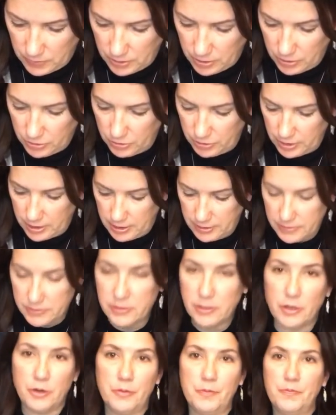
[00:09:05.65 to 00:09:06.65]
underneath.
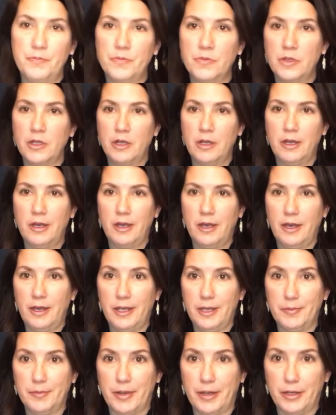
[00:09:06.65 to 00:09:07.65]
So I
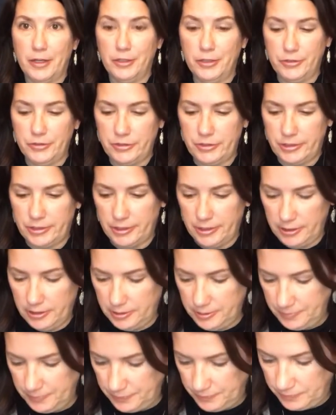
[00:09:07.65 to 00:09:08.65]
get my glue stick.
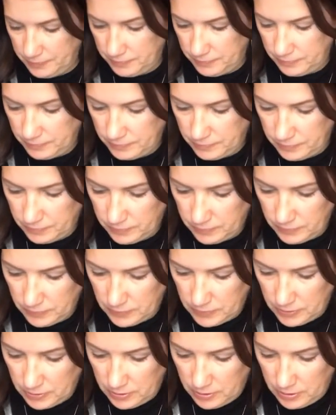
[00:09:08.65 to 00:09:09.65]

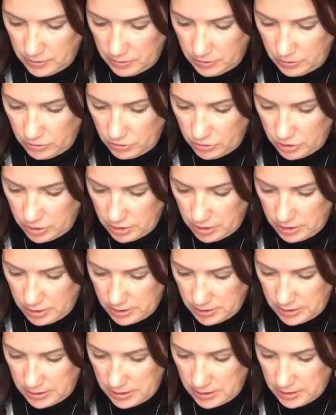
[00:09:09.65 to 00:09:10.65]
You
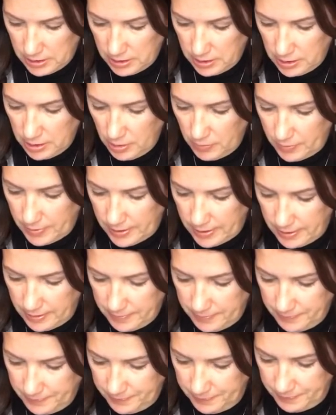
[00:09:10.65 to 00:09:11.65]
just need a little bit.
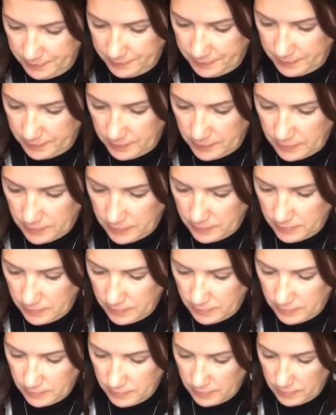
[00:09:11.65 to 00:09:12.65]

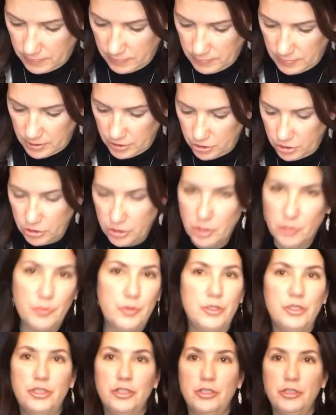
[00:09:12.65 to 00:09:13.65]
Make sure you don't
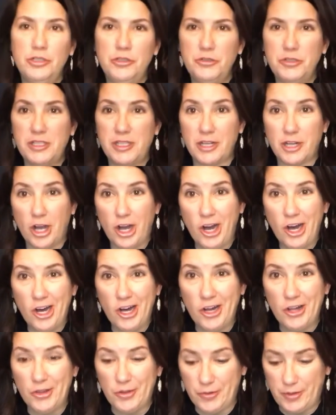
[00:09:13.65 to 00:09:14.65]
push your glue stick
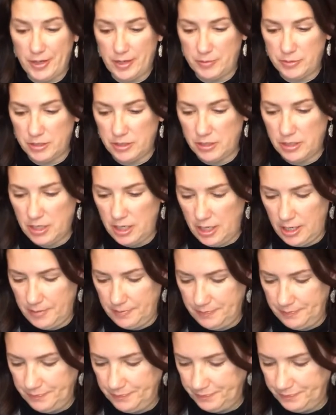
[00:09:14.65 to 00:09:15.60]
all the way up to the top.